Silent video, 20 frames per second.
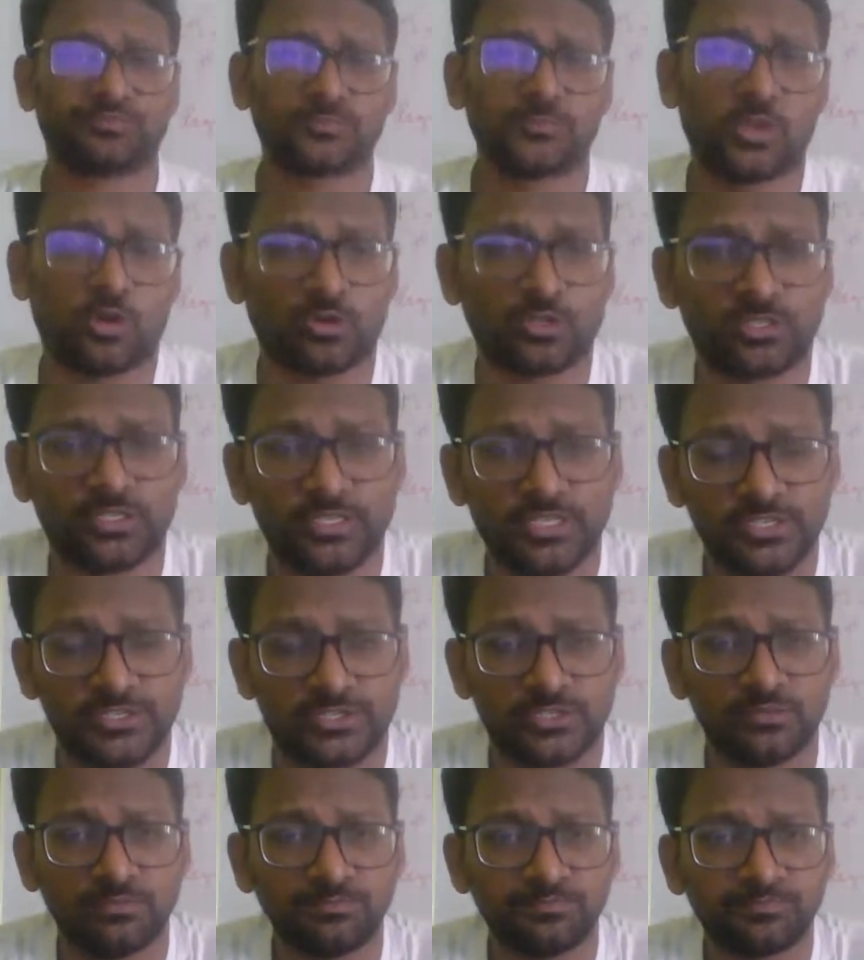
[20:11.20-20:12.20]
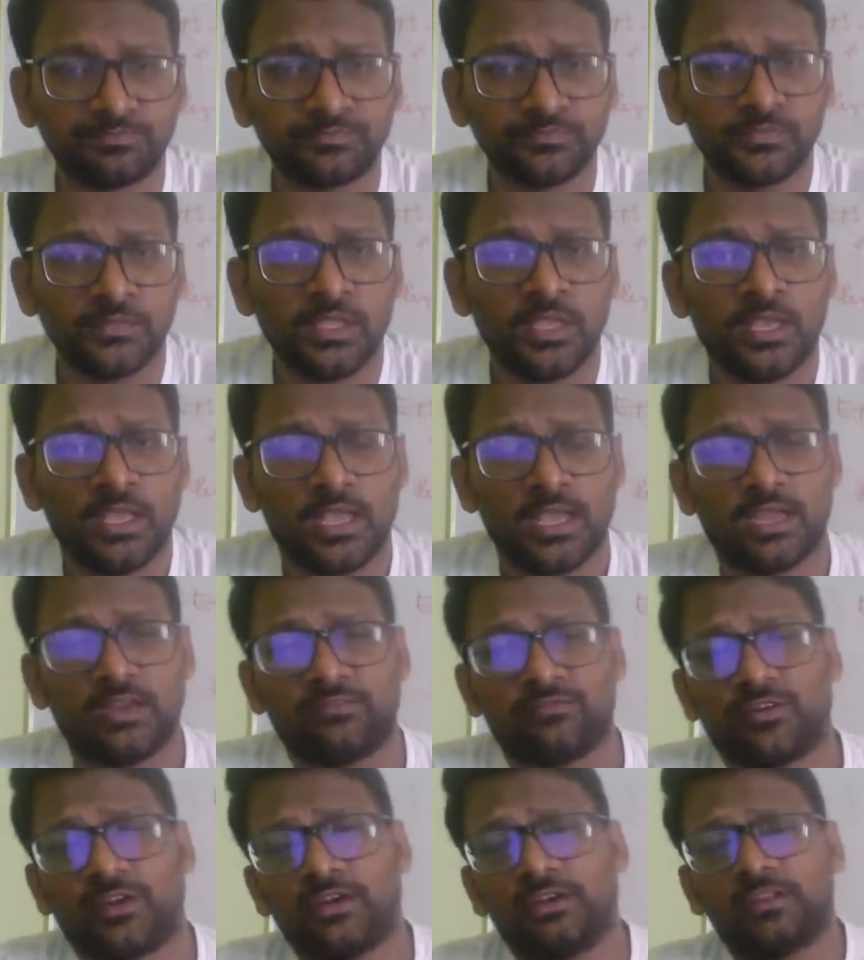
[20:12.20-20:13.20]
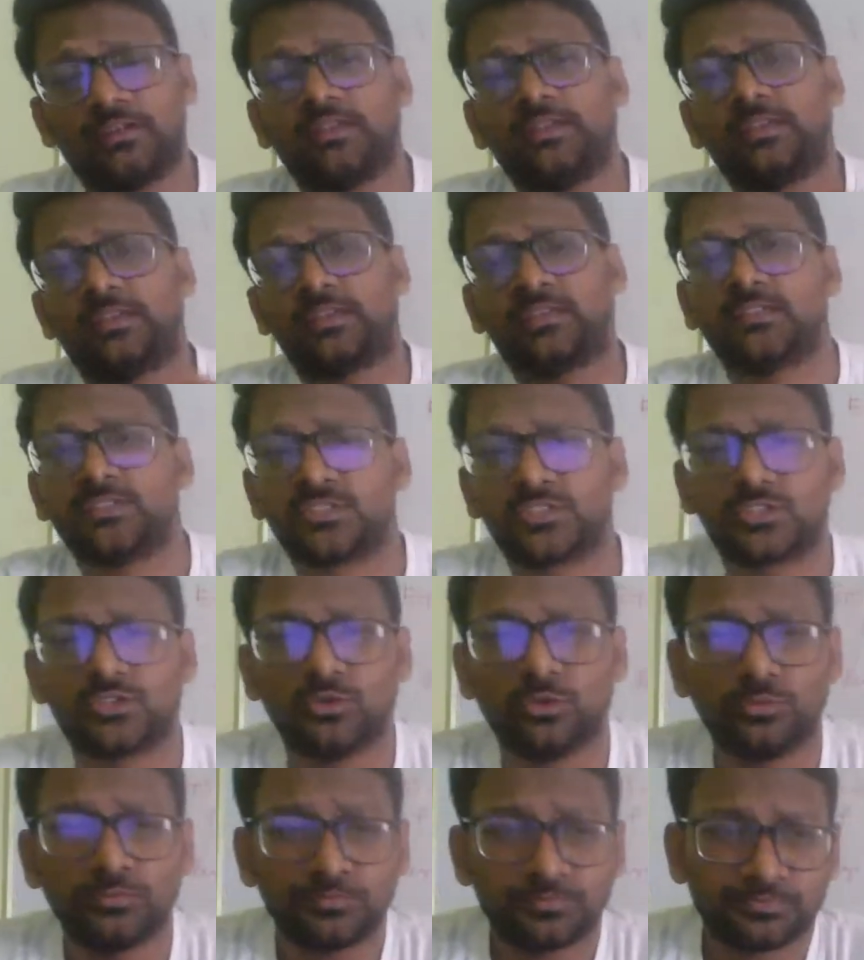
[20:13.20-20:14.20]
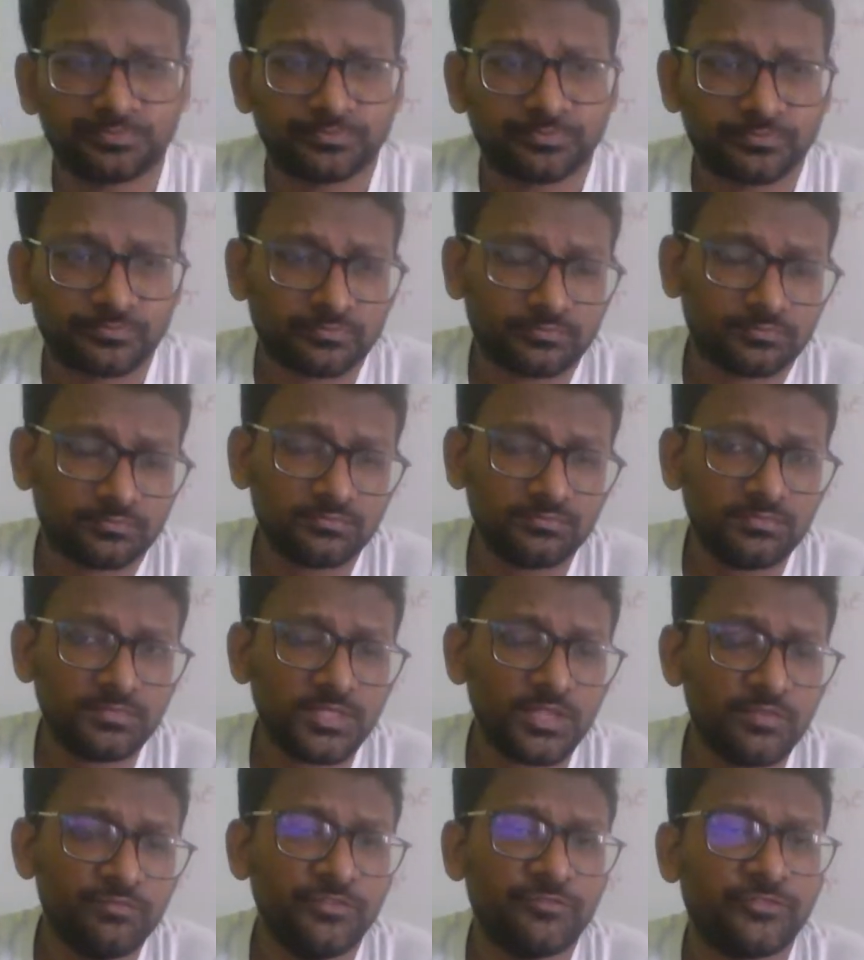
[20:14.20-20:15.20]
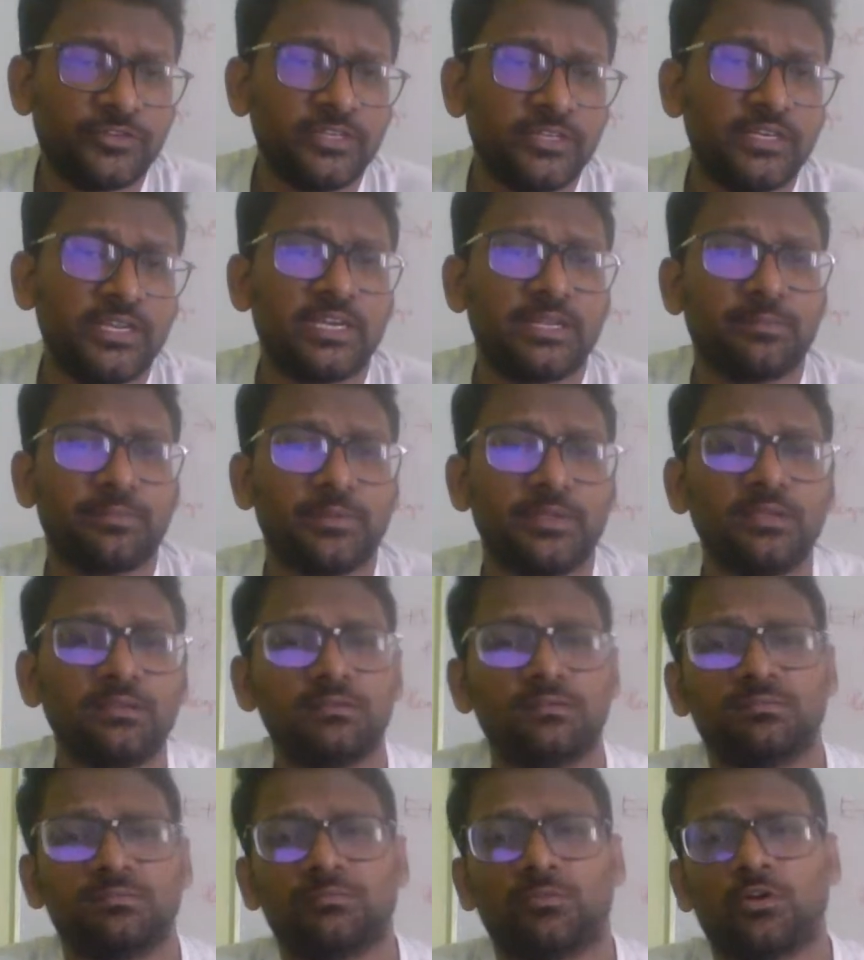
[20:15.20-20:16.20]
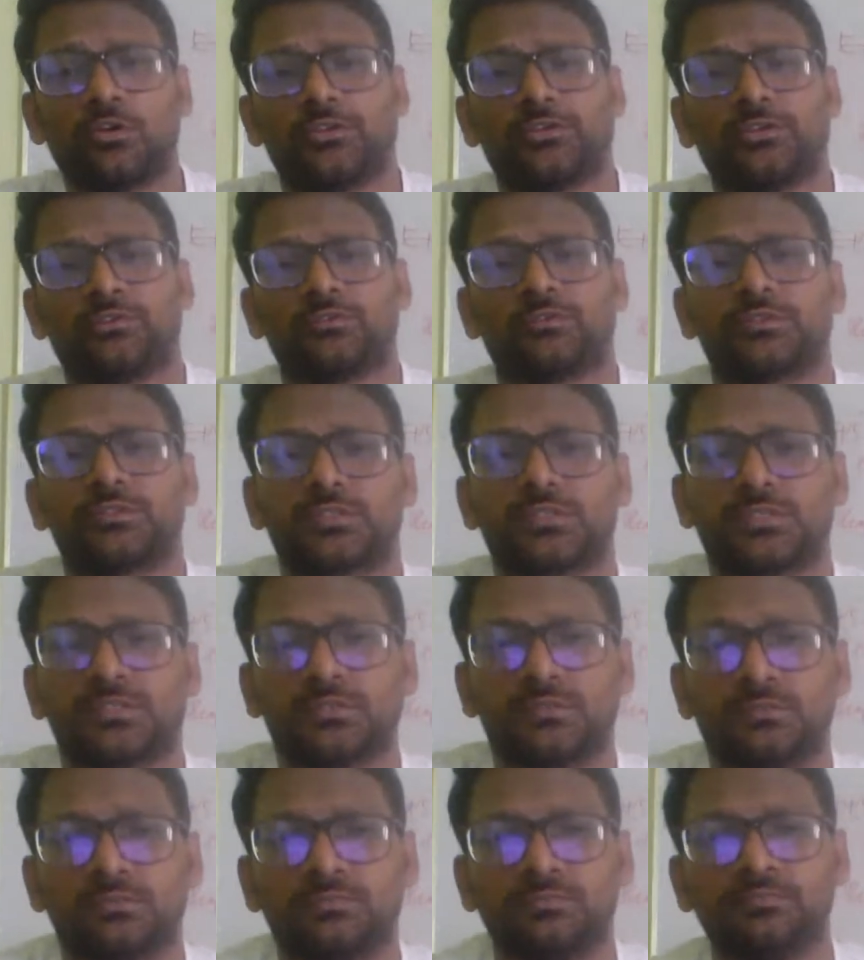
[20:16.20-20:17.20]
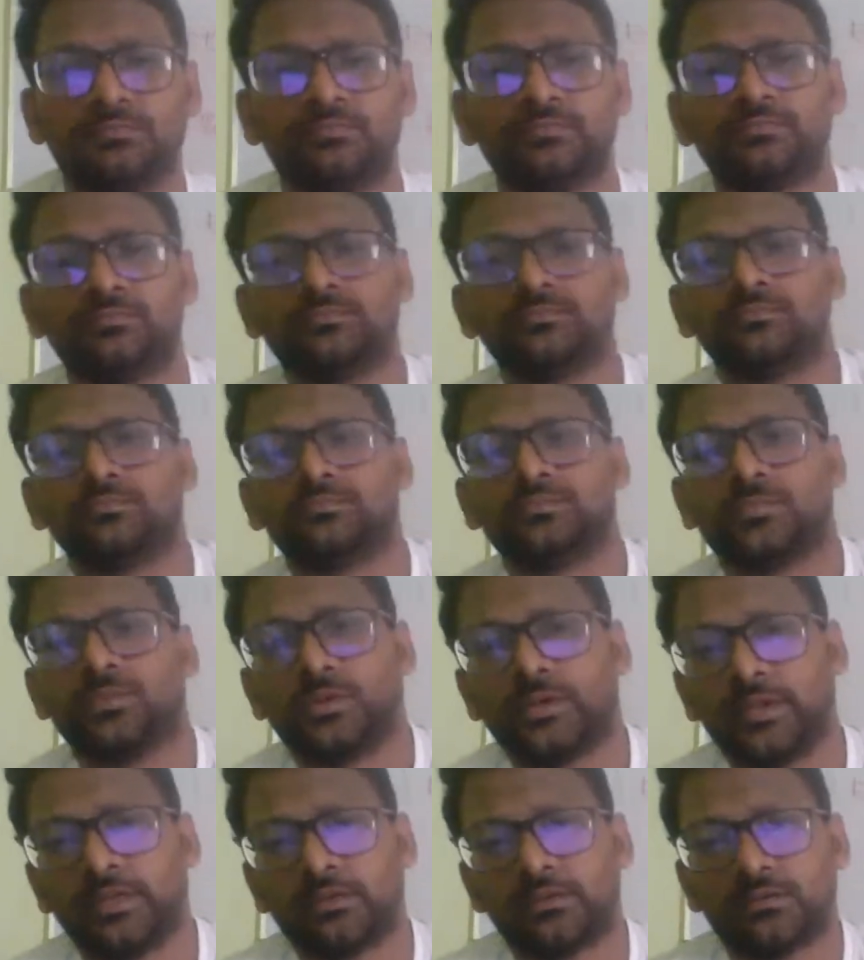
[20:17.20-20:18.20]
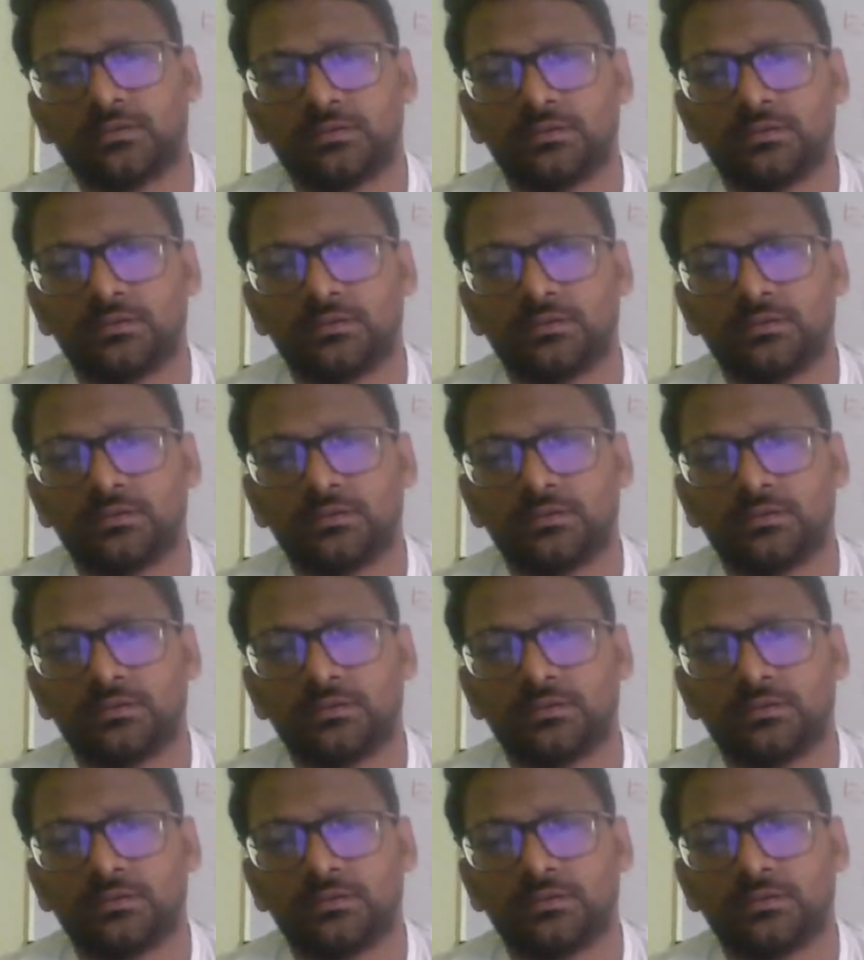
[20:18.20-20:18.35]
oxidation, and finally it leads to 15 ATP molecules, right?